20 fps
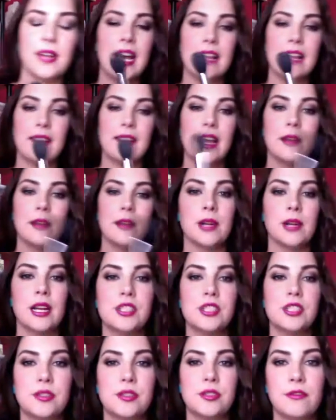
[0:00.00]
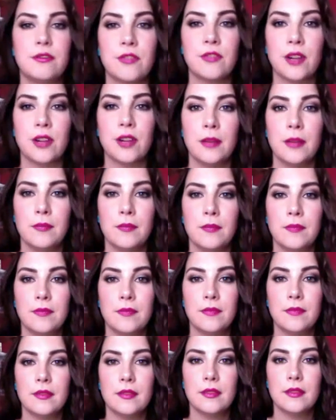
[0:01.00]
highlight brush from
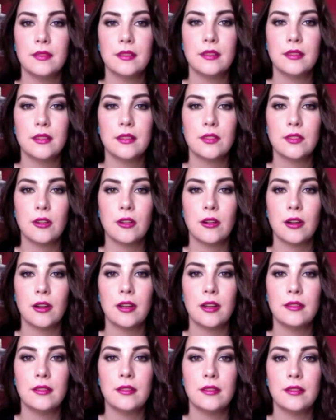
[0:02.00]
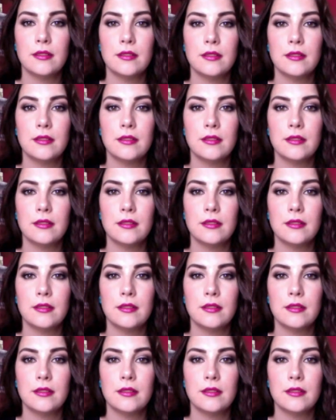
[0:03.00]
Sigma.